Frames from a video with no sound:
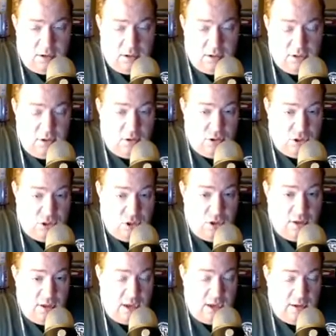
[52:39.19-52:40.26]
You start
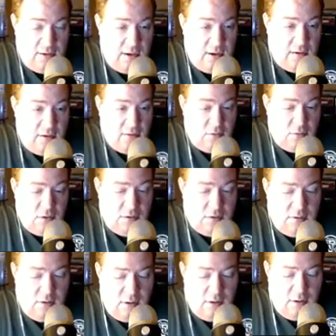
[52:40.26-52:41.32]
chunking that together
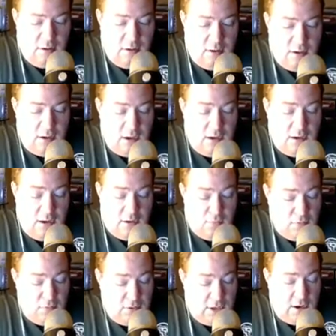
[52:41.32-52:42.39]
with
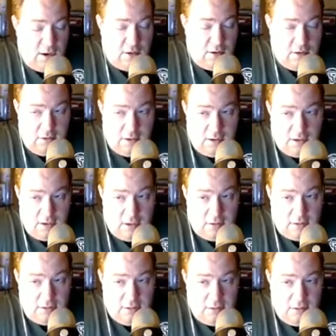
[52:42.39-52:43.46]
a character that
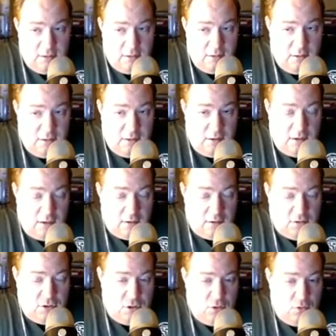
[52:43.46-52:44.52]
does
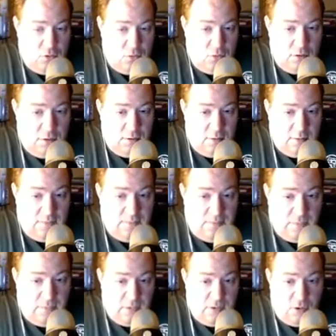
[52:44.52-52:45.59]
2
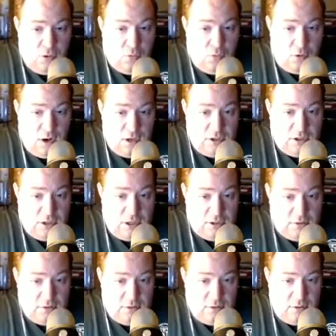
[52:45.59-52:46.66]
ranged as
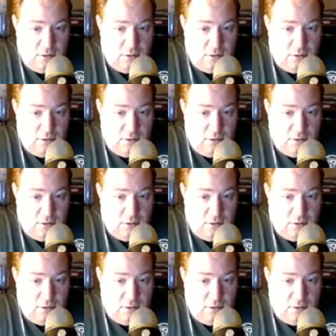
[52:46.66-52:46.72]
a